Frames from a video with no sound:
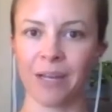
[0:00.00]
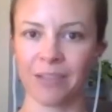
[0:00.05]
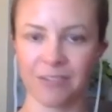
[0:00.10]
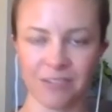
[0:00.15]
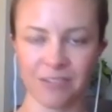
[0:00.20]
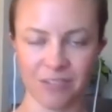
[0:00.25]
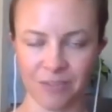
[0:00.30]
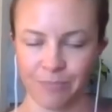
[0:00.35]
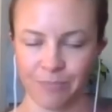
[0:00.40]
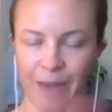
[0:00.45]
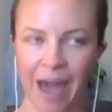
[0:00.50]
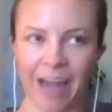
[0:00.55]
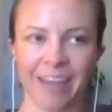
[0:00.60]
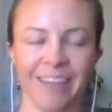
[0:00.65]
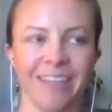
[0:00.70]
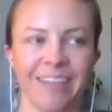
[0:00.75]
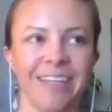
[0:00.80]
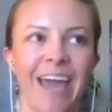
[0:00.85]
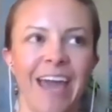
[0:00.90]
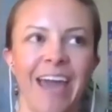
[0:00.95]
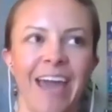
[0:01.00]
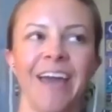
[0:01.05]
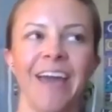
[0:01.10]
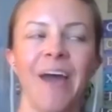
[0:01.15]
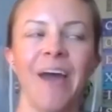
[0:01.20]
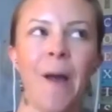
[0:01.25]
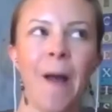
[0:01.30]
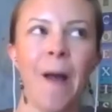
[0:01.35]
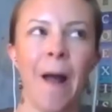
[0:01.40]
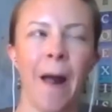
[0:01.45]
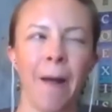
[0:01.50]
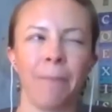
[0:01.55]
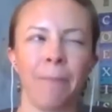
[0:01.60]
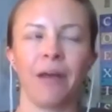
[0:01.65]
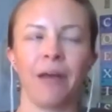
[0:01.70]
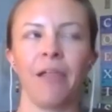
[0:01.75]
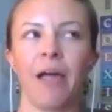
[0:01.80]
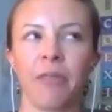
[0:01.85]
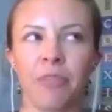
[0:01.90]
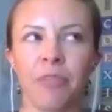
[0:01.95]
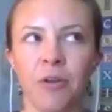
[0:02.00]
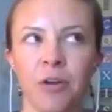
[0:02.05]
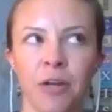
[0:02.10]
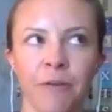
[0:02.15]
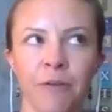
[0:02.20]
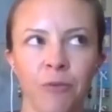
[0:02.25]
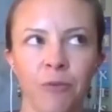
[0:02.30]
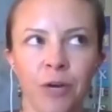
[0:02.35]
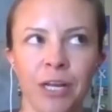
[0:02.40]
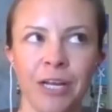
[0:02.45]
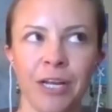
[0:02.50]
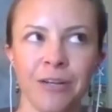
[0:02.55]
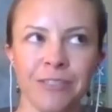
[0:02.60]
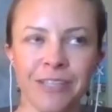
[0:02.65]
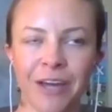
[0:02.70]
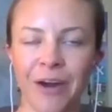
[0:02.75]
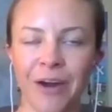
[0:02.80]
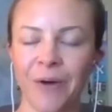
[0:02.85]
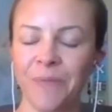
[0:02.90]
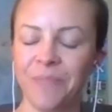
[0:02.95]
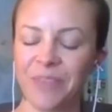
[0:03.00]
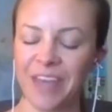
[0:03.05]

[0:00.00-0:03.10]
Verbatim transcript: This was back in the day, uh, probably like 30 or 40 years ago